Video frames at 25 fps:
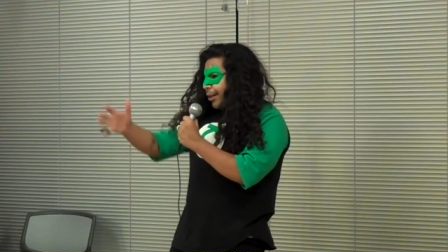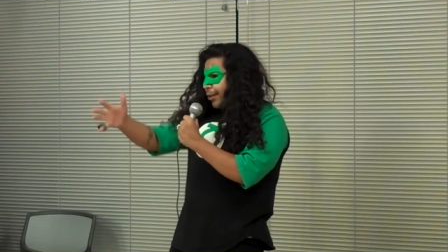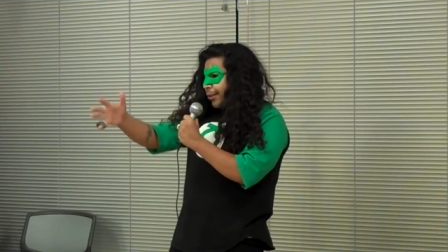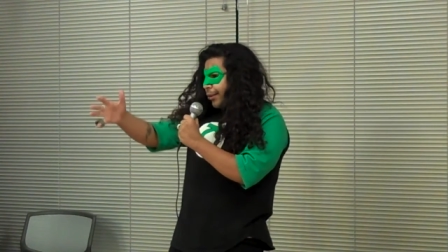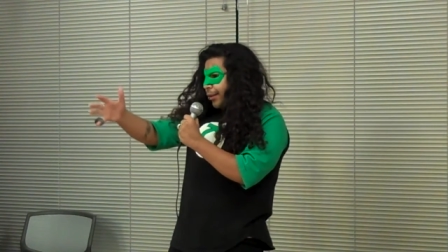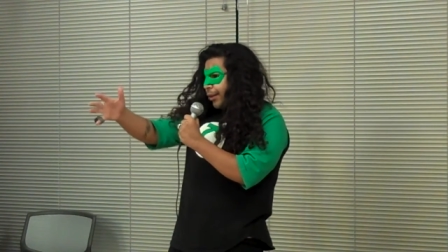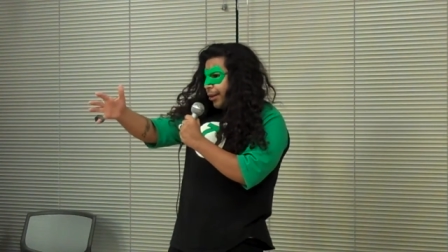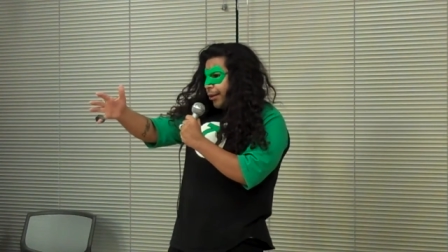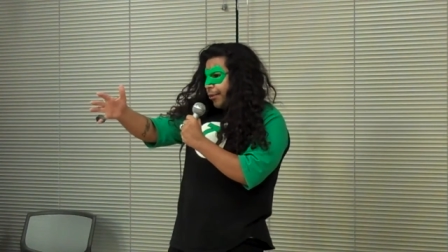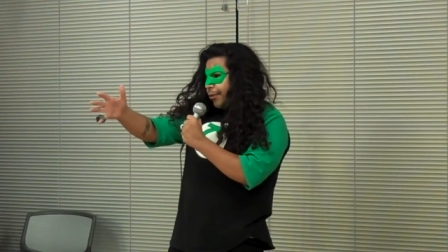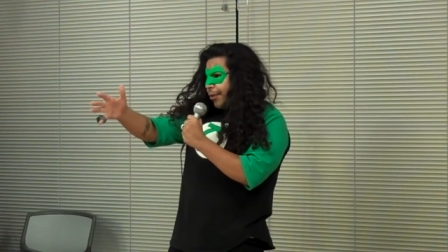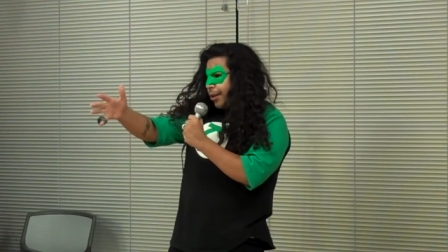
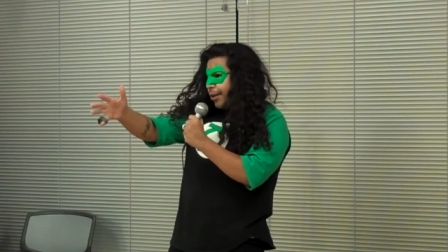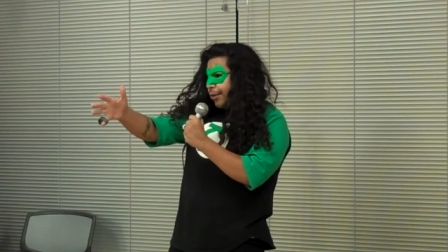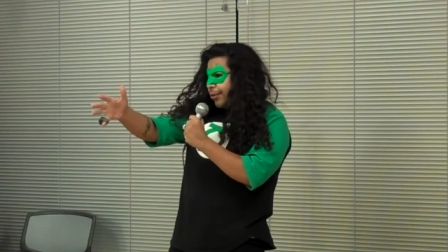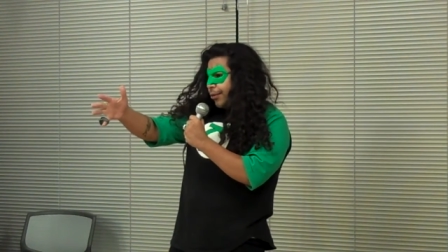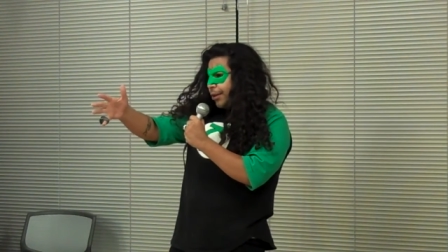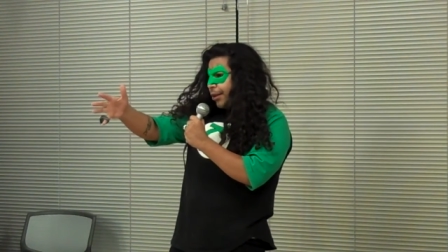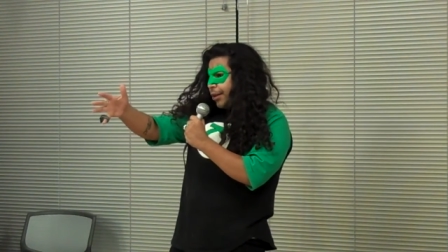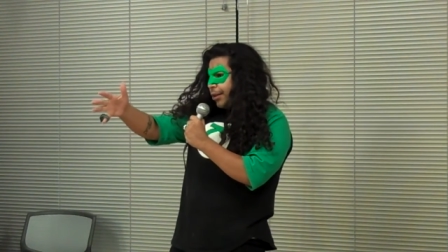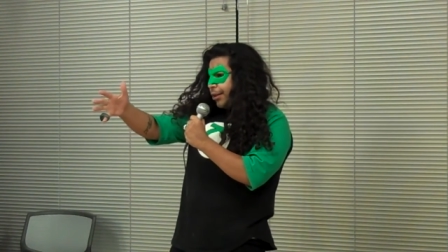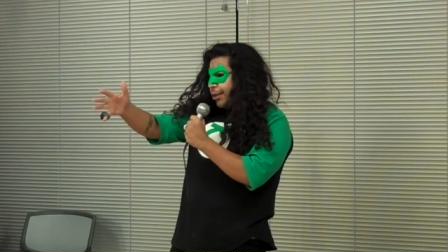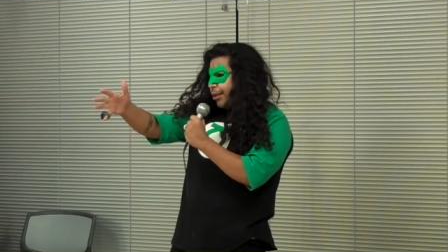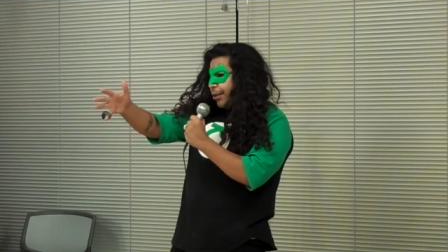Let's see, what
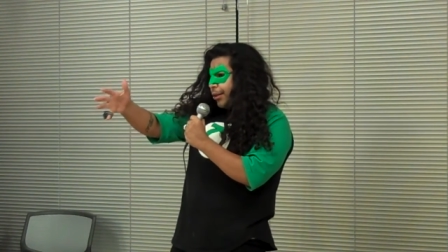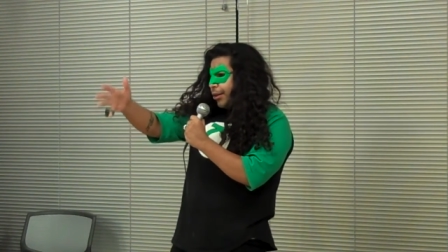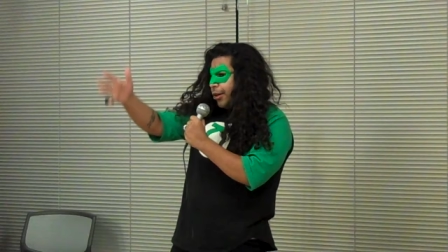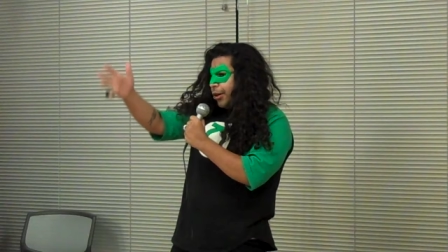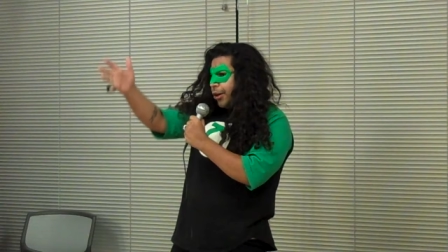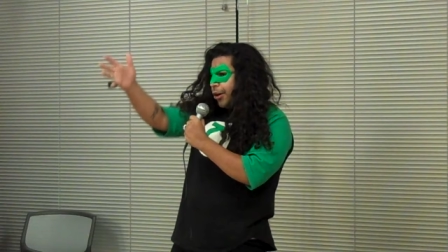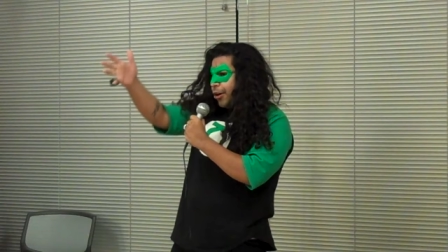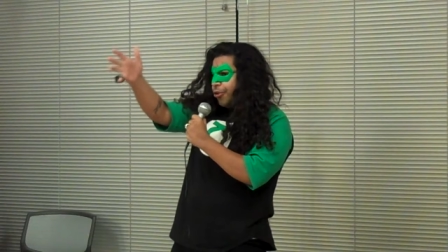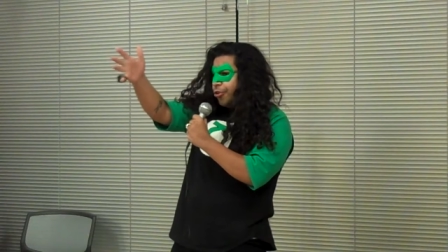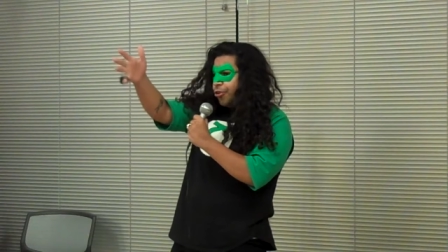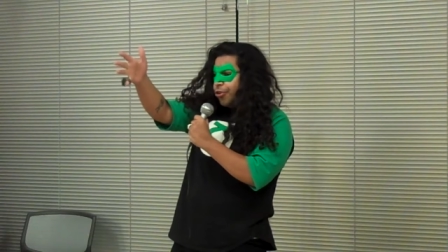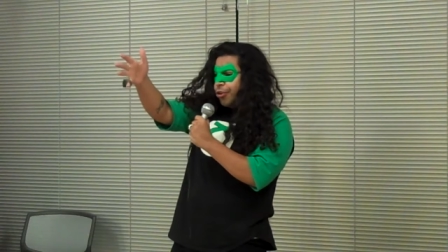else we got to tell
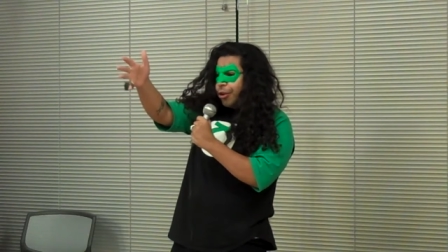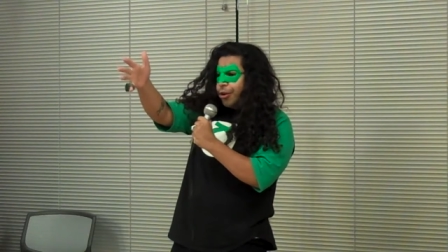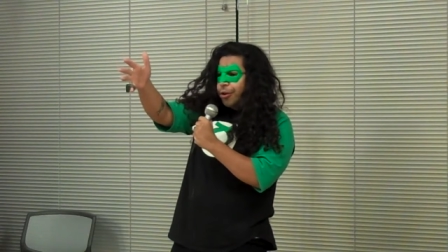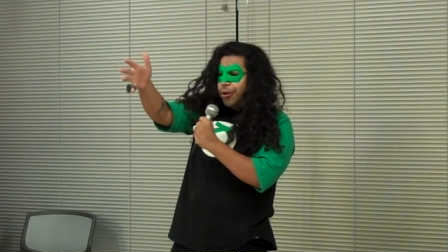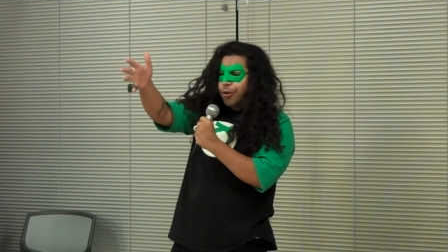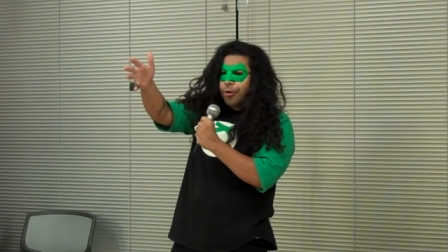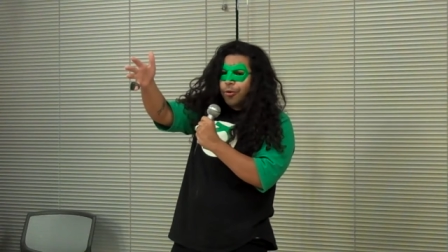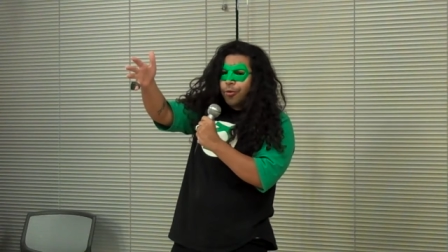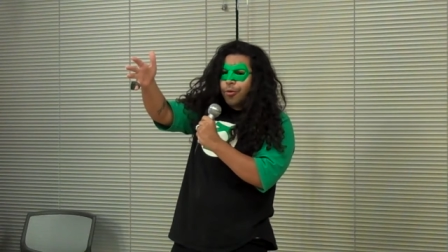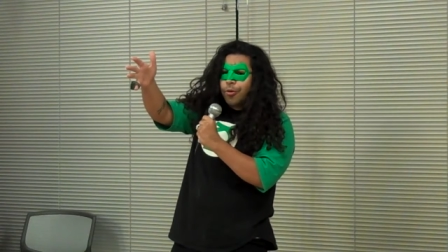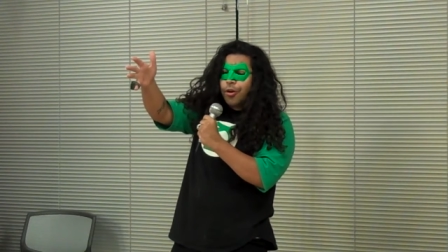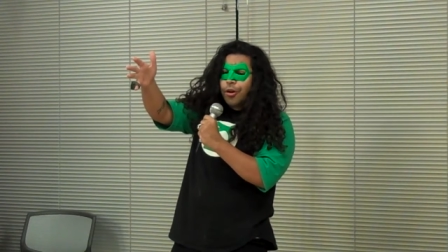you?
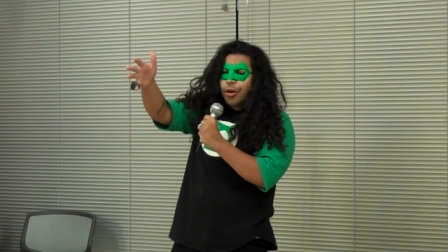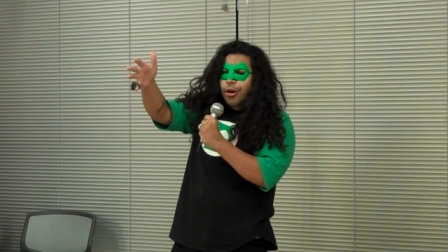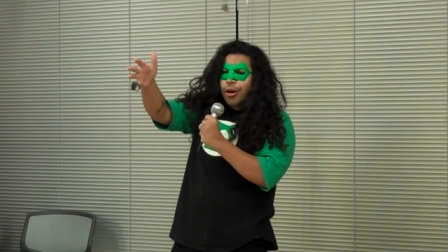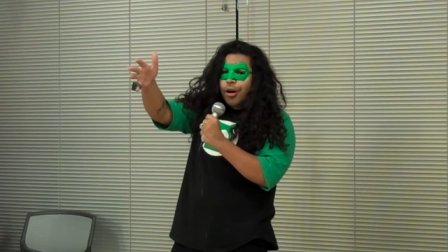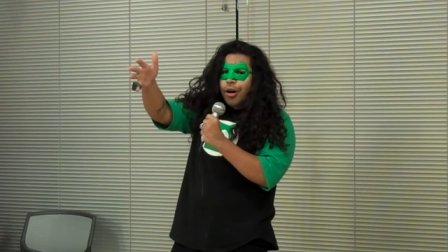Also,